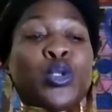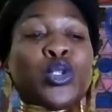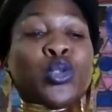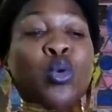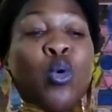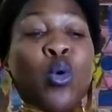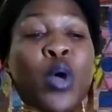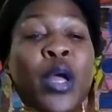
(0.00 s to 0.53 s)

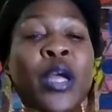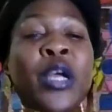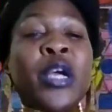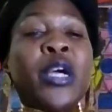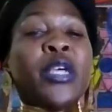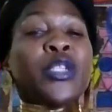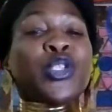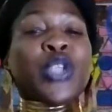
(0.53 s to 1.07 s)
more
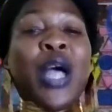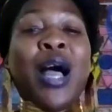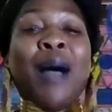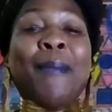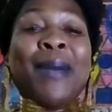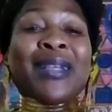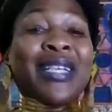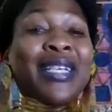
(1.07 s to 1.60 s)
focused on,
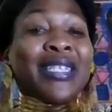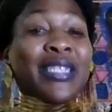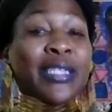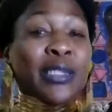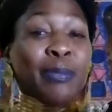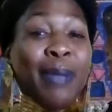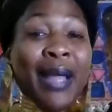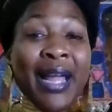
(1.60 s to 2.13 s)

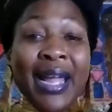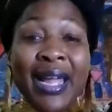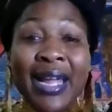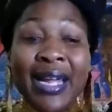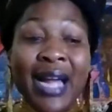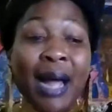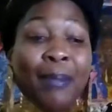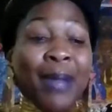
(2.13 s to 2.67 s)
child, I'm about to get
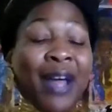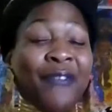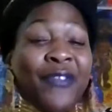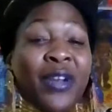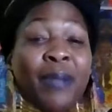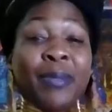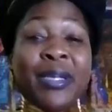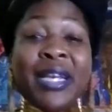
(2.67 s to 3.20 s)
this bag.
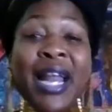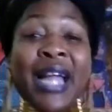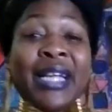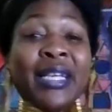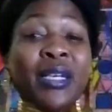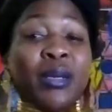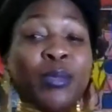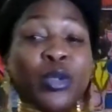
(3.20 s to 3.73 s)
I'm not going to
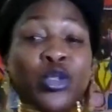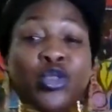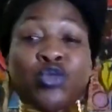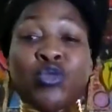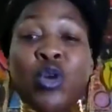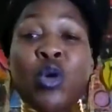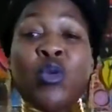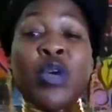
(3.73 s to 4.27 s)
be like him
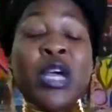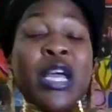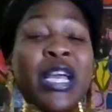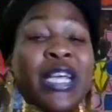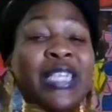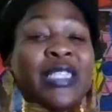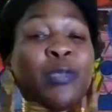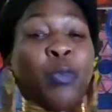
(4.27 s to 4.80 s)
because,
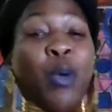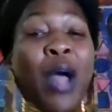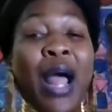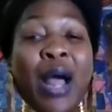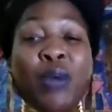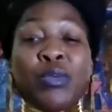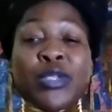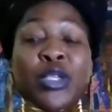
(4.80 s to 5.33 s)
his
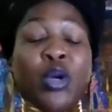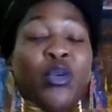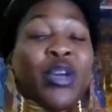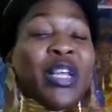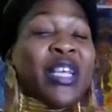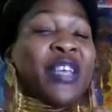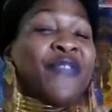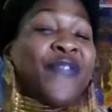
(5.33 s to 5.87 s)
pride was
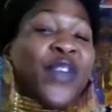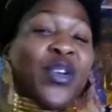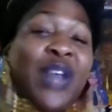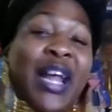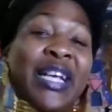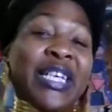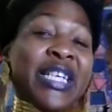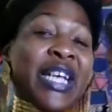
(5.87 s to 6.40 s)
hurt and he
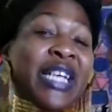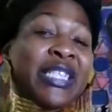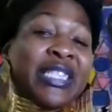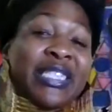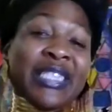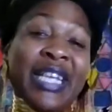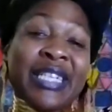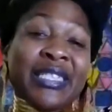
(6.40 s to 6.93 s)
felt like he
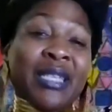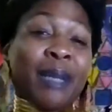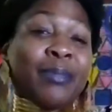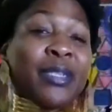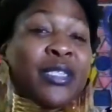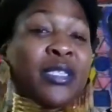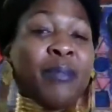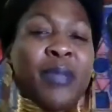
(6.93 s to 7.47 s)
had to say
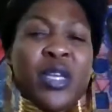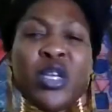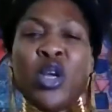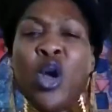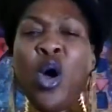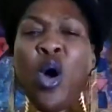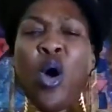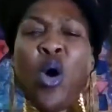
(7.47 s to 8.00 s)
something to
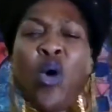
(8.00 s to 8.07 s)
me.